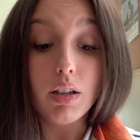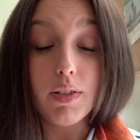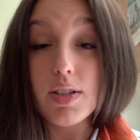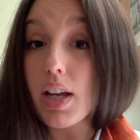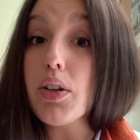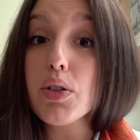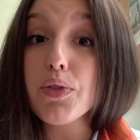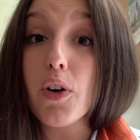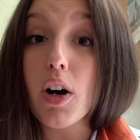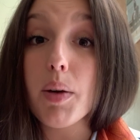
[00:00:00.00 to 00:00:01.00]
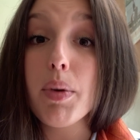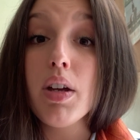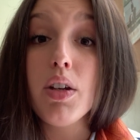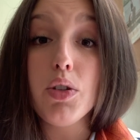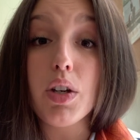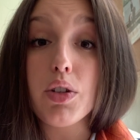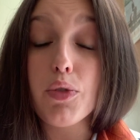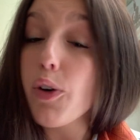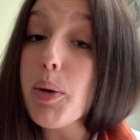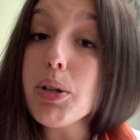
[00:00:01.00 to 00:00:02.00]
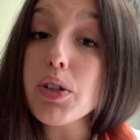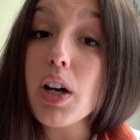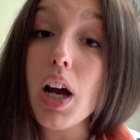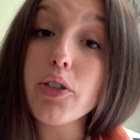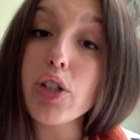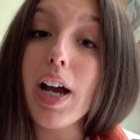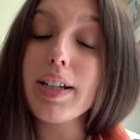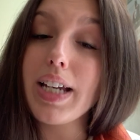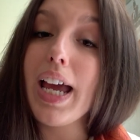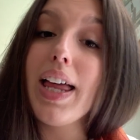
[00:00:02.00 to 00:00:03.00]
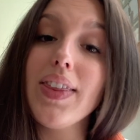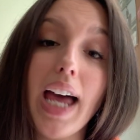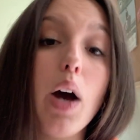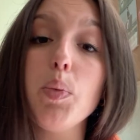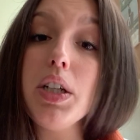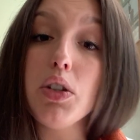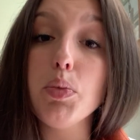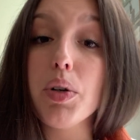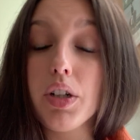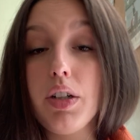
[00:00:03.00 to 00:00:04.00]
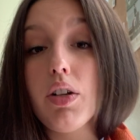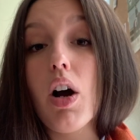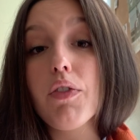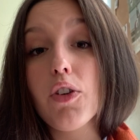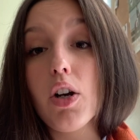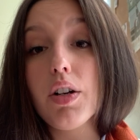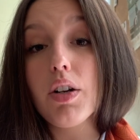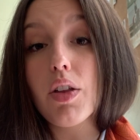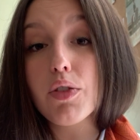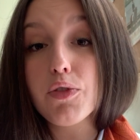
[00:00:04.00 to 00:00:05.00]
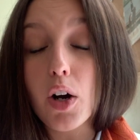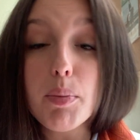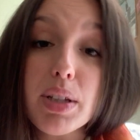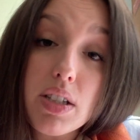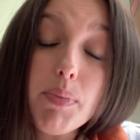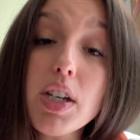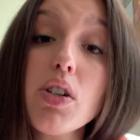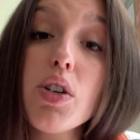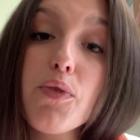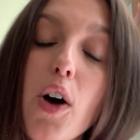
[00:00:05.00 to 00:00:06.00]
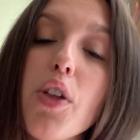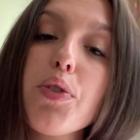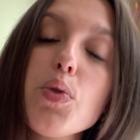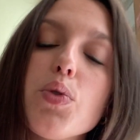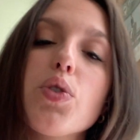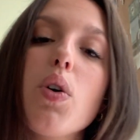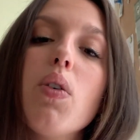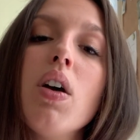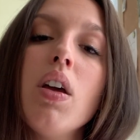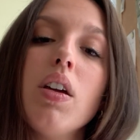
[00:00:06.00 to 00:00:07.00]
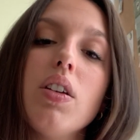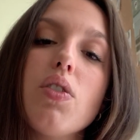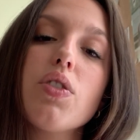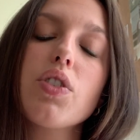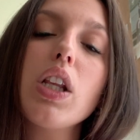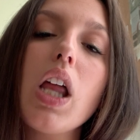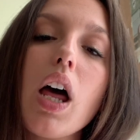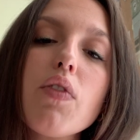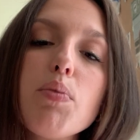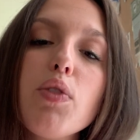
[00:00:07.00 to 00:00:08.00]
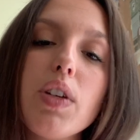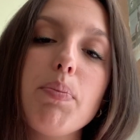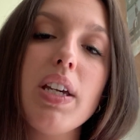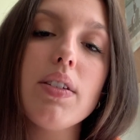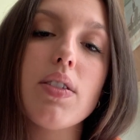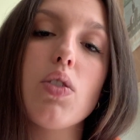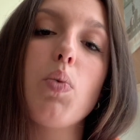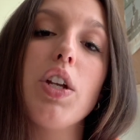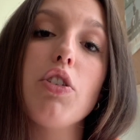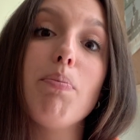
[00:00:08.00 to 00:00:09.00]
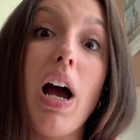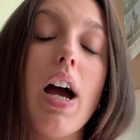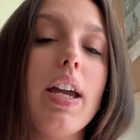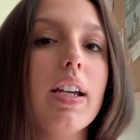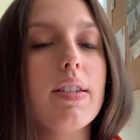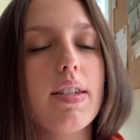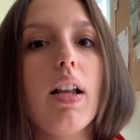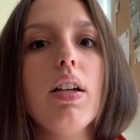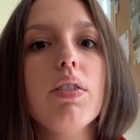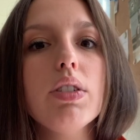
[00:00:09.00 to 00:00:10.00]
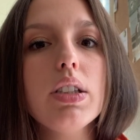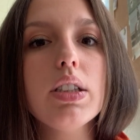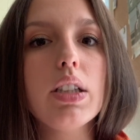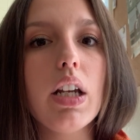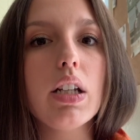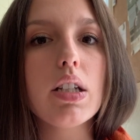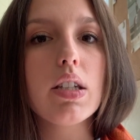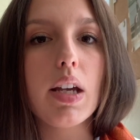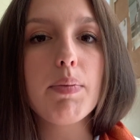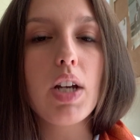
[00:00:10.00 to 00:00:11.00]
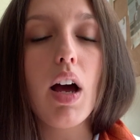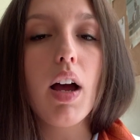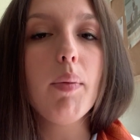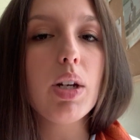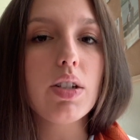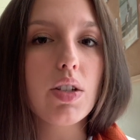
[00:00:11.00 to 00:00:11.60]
sell your farm, you get your farm under contract, and that week you put in an offer on another farm, but something could fall through. So, there's a lot of moving pieces when you're buying and selling real estate at the same time, and